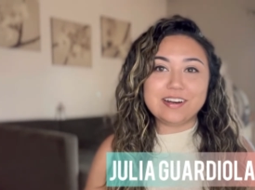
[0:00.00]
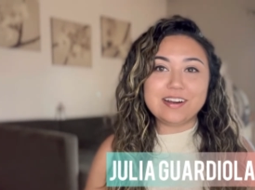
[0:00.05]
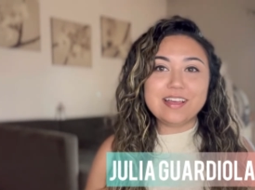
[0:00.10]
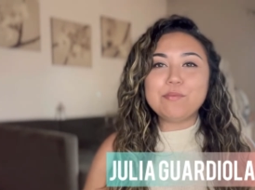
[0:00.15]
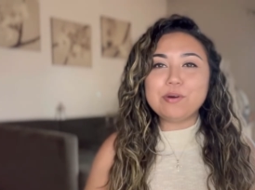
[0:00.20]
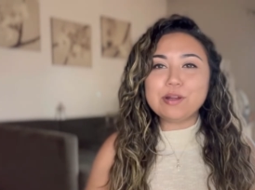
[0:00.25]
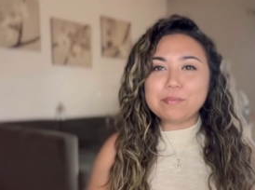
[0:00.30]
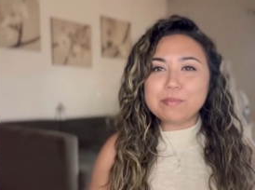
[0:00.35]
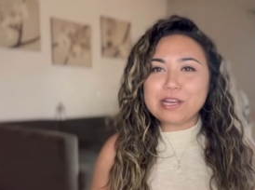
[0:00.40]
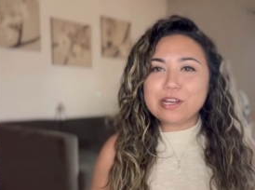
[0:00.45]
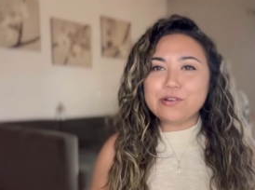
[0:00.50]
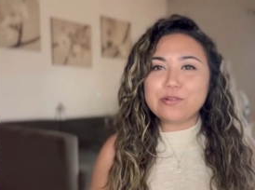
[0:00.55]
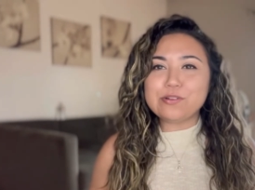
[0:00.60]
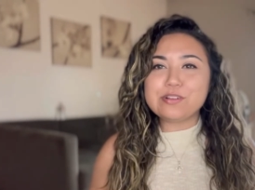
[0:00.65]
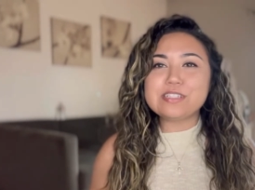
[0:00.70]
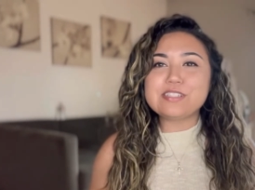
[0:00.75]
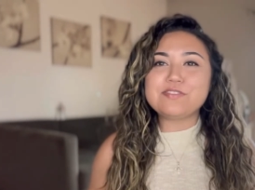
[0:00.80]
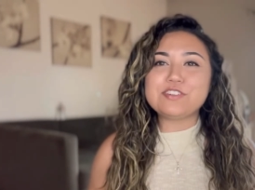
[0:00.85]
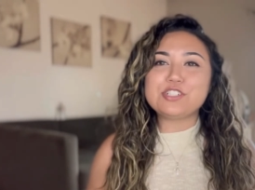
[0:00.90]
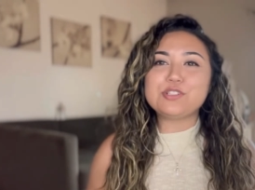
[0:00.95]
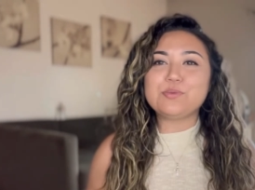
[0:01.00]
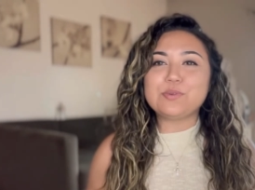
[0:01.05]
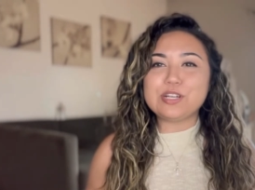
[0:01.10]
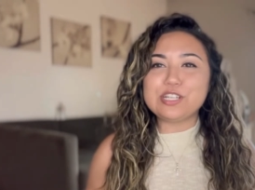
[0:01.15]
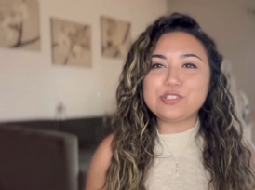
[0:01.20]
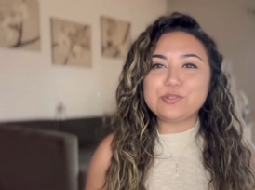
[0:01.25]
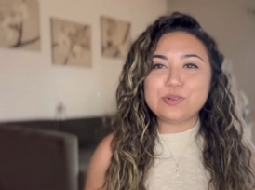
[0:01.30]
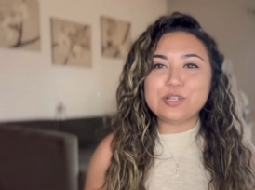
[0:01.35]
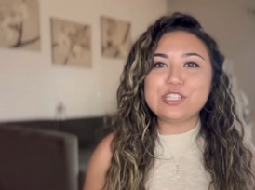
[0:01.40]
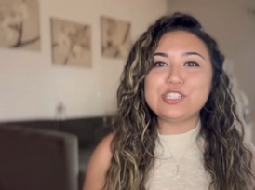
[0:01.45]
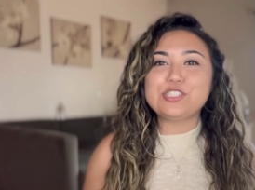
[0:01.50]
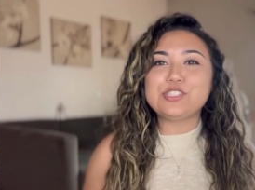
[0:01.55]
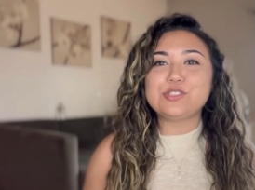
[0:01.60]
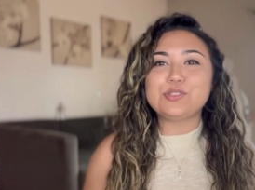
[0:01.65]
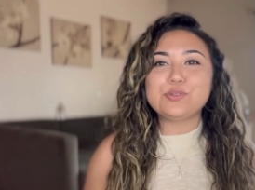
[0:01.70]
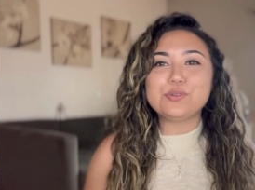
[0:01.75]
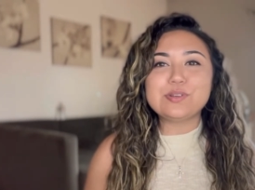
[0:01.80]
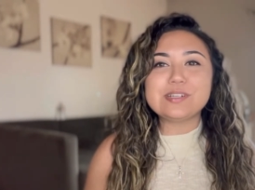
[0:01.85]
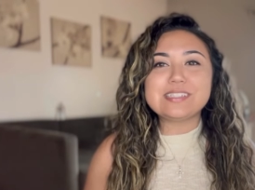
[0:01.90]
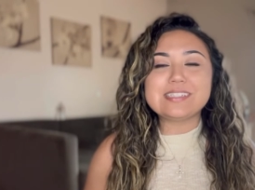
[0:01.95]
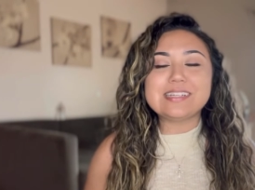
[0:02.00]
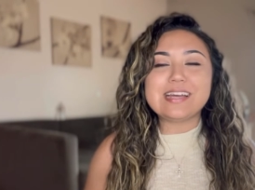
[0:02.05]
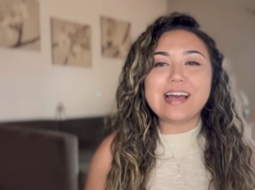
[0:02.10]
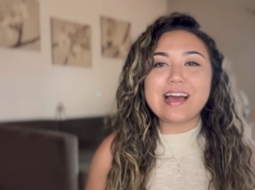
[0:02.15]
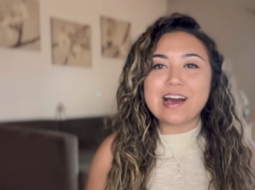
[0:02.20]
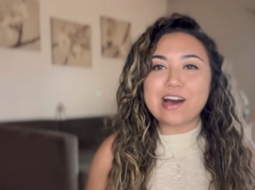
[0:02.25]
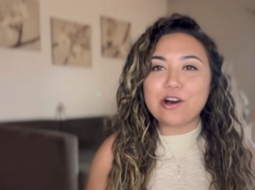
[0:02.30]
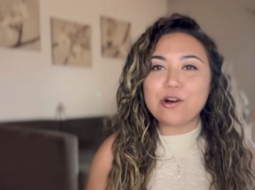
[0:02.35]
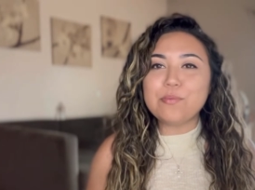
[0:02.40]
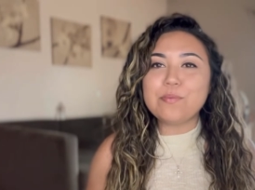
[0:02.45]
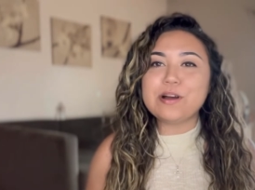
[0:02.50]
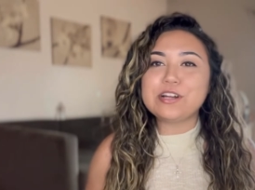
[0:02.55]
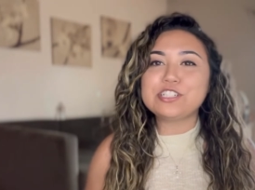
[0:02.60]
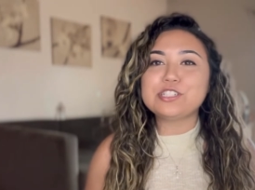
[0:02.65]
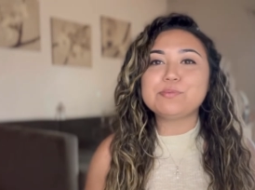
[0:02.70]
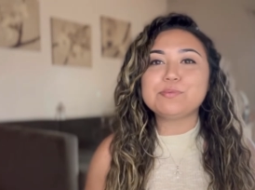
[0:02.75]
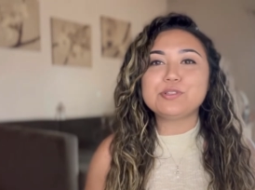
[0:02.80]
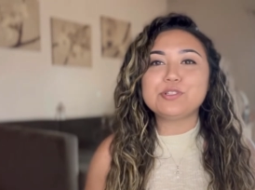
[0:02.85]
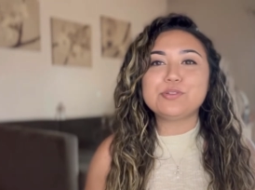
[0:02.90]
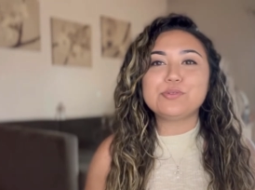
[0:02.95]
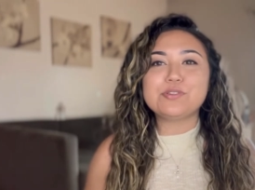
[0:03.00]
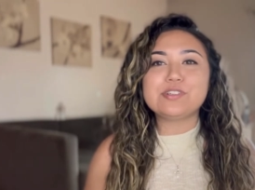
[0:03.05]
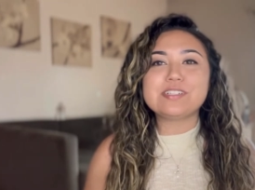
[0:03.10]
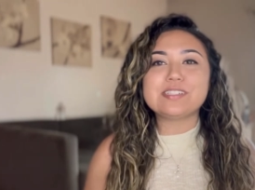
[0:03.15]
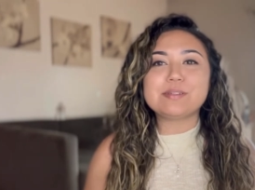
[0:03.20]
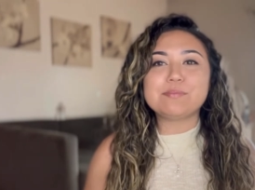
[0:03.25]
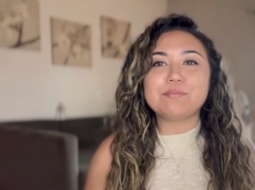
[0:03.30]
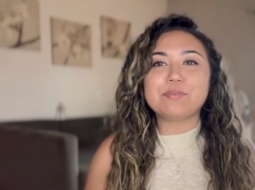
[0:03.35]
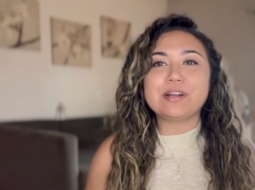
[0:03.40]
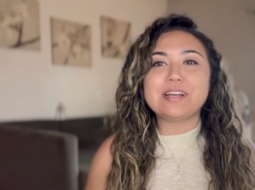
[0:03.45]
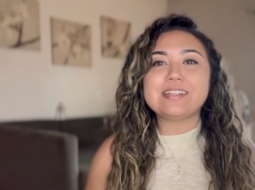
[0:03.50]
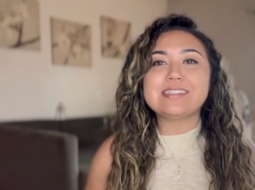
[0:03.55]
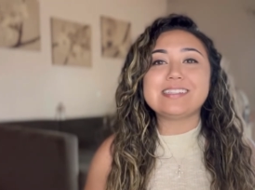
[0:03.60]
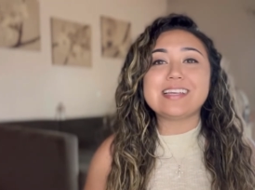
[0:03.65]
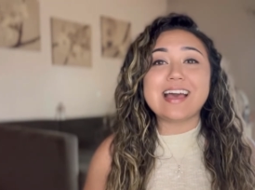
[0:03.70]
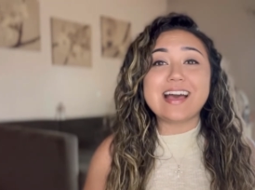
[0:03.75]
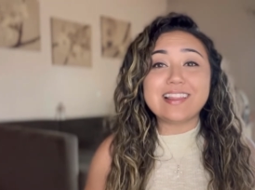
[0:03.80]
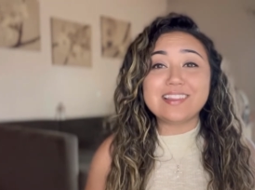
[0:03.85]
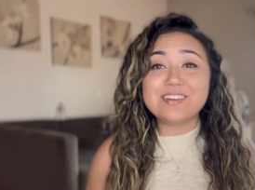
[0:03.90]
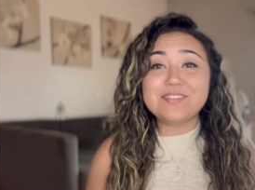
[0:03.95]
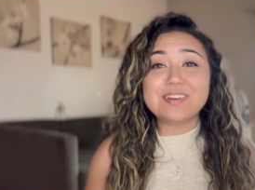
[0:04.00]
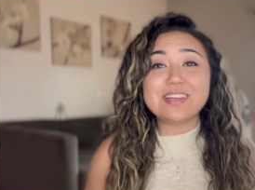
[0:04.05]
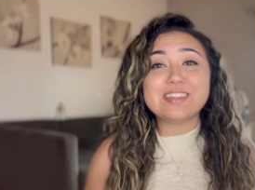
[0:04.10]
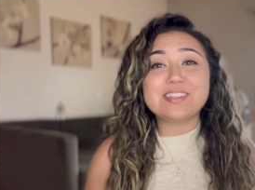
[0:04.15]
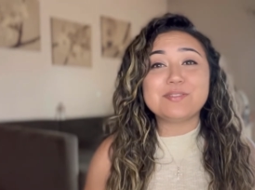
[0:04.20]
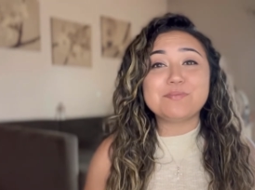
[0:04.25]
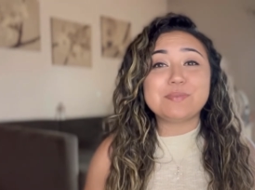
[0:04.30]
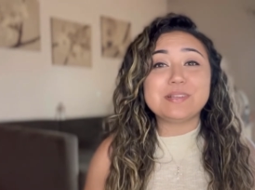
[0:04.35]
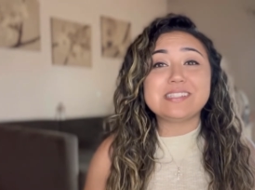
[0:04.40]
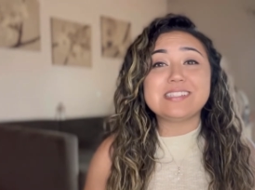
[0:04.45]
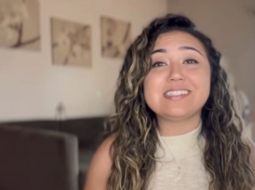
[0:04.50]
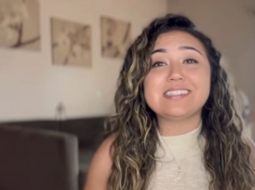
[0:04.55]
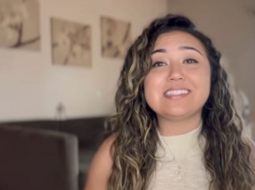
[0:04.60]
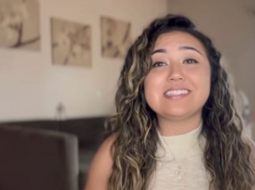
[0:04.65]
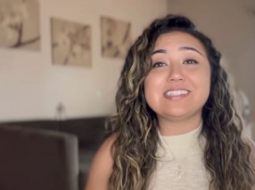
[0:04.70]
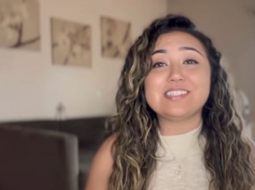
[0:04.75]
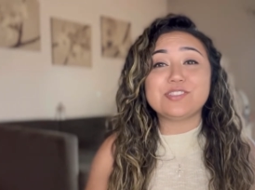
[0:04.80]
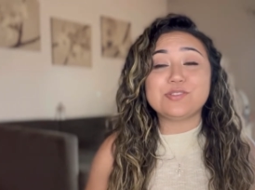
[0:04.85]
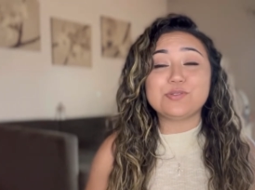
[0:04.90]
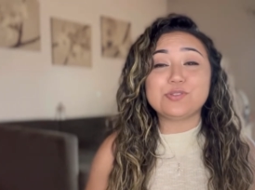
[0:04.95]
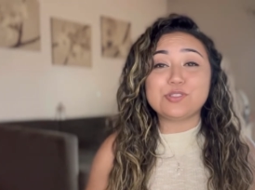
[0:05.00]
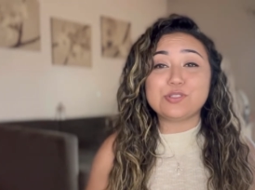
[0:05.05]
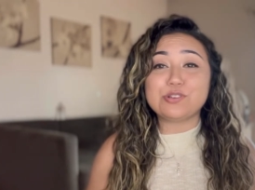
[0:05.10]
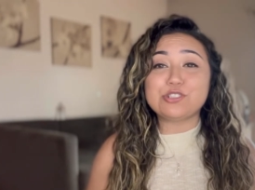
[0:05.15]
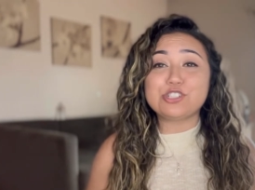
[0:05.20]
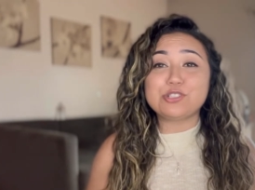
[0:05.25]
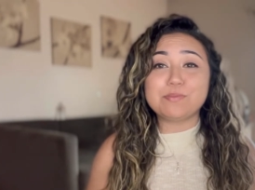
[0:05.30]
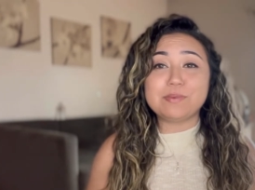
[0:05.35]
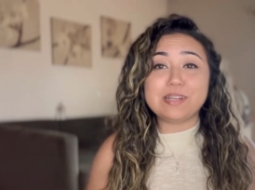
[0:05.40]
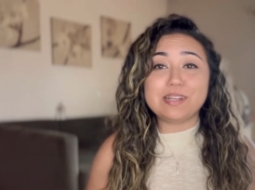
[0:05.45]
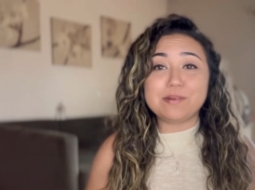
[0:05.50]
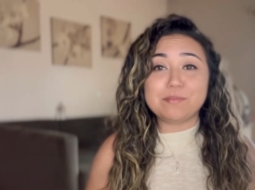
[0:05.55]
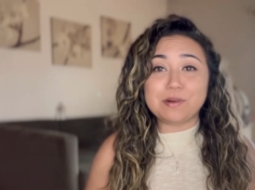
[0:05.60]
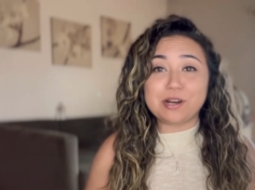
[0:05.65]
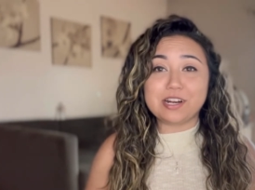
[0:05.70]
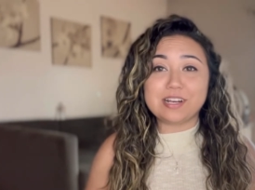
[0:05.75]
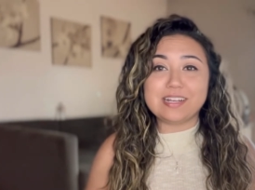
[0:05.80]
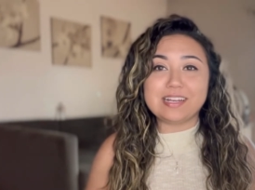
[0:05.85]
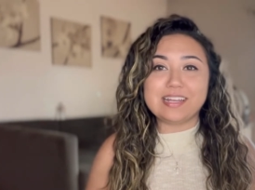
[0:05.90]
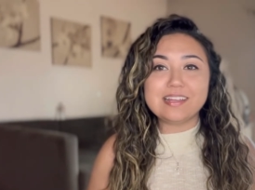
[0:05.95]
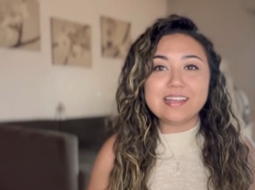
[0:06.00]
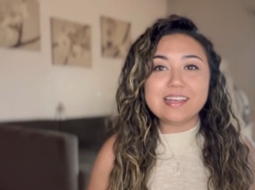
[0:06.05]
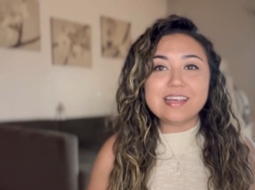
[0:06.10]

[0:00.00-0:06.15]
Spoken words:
One of my goals for 2022 is to help entrepreneurs and brands elevate their businesses through social media marketing.